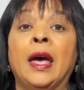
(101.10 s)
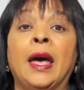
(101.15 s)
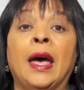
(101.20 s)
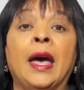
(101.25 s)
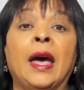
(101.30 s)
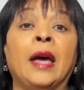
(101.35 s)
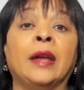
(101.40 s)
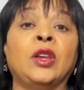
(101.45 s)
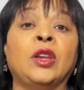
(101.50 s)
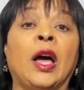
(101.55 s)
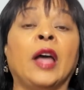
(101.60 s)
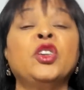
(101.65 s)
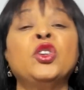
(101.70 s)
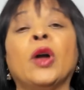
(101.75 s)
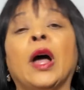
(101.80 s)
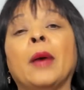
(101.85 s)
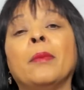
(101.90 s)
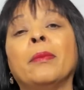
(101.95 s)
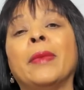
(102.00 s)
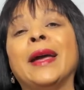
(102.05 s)
And,
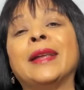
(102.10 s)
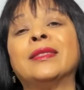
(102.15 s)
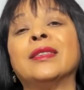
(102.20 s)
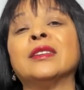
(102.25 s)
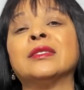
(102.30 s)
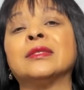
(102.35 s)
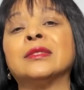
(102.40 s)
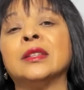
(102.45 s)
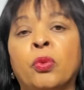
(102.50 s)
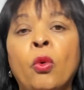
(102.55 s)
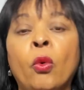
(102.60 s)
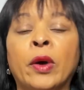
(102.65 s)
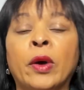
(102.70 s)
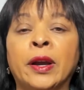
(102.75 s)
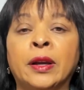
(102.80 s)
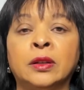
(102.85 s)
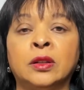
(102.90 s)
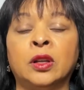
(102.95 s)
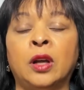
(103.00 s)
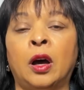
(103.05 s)
I make this
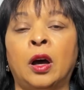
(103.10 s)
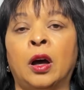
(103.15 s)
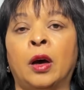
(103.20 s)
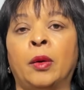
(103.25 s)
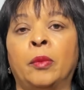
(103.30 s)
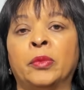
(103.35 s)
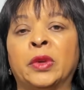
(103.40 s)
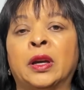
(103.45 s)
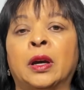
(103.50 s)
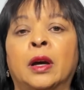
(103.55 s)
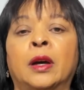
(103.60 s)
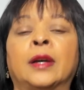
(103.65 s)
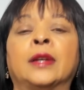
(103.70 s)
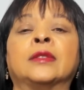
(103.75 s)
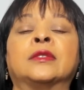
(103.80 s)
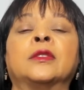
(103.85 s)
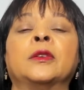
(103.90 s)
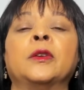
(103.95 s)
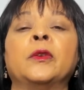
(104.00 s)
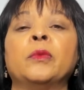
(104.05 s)
point
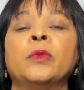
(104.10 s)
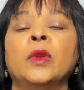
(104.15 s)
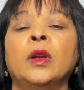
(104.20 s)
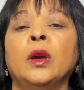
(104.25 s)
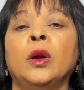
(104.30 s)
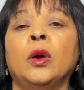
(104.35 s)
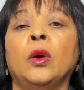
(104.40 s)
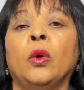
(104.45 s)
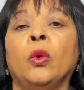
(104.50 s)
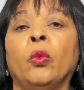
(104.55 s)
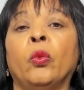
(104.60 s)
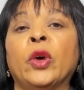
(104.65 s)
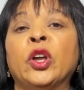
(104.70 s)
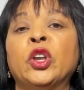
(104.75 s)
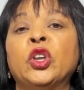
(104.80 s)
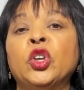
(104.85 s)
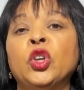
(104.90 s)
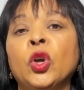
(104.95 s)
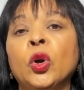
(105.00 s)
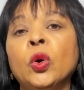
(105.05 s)
because
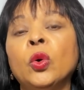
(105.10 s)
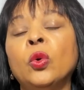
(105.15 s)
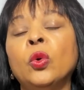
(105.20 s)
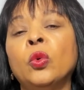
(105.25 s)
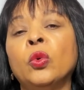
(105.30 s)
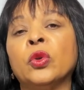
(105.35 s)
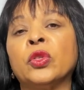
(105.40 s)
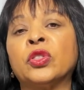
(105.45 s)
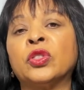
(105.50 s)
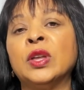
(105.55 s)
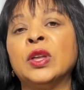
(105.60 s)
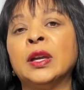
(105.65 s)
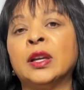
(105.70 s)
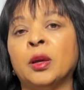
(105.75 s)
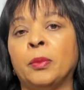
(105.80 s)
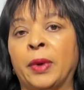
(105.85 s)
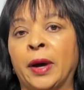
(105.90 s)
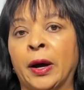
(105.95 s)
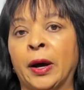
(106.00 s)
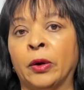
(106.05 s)
when you think
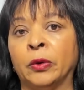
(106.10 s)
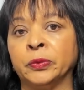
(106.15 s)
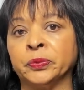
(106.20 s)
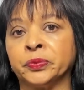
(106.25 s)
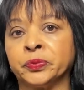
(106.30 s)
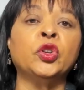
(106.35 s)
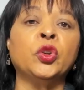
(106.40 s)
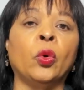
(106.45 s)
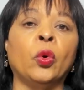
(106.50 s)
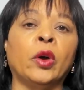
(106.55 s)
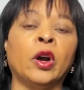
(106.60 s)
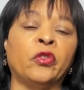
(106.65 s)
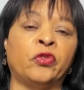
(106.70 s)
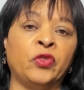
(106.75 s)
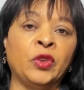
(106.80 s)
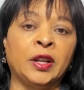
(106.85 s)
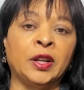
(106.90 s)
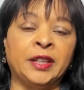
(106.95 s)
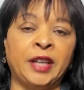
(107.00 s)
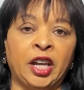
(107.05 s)
about your
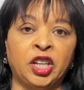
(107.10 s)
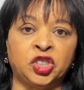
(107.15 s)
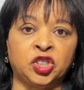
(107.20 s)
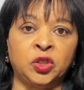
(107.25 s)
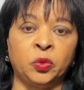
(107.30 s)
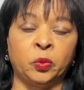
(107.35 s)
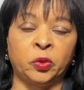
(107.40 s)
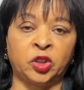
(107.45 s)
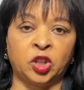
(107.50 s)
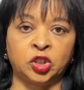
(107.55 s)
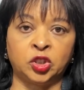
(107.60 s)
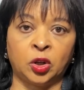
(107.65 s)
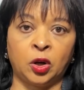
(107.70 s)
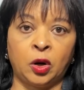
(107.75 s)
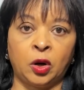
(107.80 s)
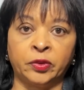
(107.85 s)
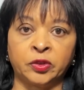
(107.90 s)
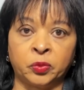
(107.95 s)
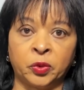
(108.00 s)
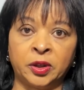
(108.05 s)
affiliation with the
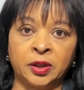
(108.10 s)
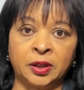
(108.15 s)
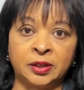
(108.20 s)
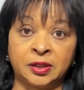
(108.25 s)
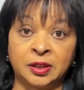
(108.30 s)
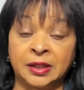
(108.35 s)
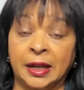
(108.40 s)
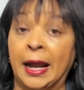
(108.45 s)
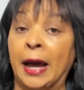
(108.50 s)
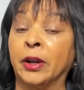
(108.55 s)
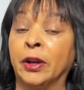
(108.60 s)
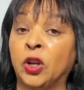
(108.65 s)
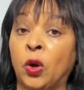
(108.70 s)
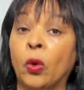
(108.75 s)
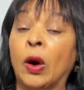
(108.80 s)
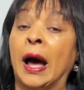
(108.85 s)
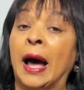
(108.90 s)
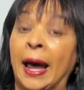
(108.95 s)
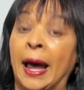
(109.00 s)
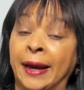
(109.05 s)
Jehovah's Witnesses, and I
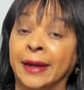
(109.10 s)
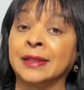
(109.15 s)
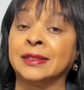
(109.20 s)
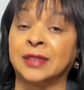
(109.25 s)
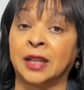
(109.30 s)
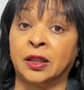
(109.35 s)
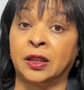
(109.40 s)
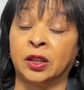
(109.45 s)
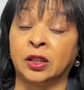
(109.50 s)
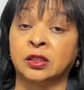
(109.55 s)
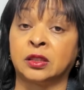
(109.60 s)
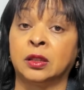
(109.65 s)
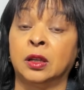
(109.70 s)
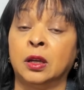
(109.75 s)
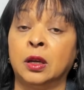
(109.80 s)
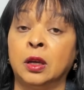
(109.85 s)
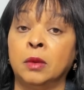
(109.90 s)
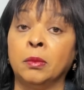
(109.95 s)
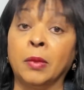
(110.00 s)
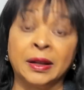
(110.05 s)
know I can say this
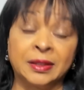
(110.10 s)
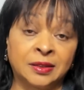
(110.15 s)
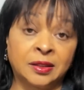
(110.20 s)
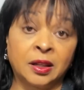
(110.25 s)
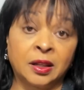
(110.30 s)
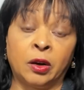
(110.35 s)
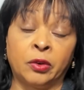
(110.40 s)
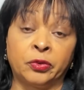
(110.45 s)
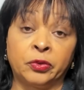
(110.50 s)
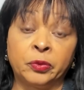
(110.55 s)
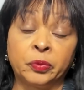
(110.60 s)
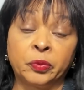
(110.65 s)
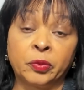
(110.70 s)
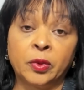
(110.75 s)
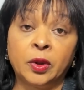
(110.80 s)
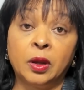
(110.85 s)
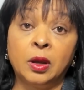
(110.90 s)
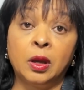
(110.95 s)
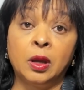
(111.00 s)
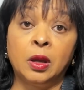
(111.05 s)
myself,
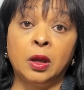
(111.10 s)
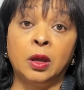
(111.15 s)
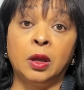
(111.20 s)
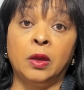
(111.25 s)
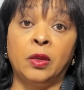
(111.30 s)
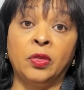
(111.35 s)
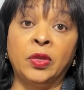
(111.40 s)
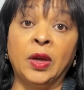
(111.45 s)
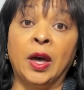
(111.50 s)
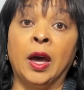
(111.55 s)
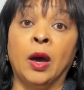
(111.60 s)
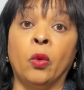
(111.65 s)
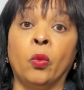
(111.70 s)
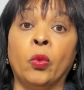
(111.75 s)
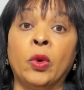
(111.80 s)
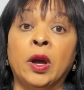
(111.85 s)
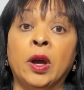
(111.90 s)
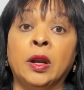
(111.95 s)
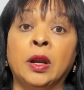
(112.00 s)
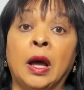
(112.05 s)
that
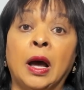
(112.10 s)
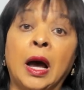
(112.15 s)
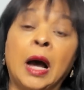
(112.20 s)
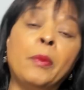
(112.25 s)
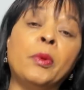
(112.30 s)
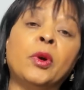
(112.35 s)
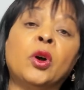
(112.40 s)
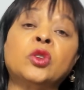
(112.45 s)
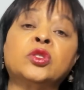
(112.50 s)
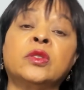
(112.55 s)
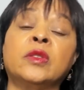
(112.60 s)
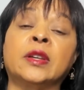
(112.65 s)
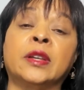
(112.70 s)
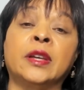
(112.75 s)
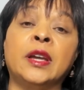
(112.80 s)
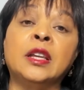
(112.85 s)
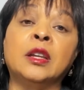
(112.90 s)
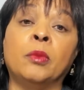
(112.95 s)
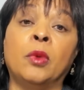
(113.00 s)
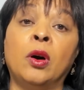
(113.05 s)
when I would go to the
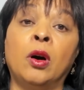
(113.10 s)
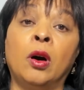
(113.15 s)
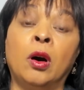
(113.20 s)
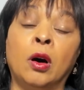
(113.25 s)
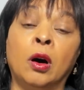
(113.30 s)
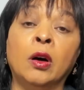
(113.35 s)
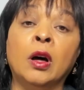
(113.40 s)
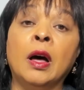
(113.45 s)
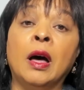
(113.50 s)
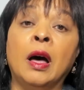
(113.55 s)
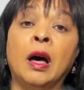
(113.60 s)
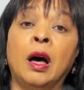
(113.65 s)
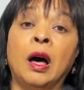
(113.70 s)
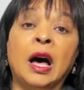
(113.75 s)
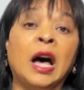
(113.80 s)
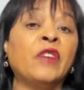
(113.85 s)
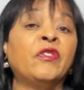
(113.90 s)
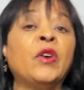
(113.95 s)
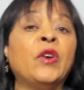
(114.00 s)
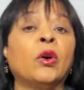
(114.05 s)
Kingdom Hall,
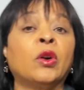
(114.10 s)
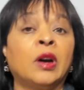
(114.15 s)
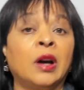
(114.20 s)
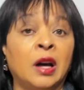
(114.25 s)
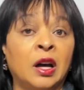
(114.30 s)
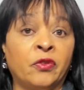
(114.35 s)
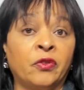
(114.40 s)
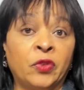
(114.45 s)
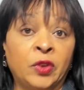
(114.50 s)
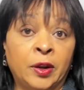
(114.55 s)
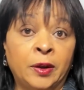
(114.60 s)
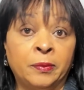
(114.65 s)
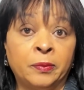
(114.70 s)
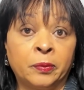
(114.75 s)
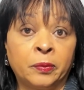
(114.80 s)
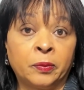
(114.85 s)
I felt confident.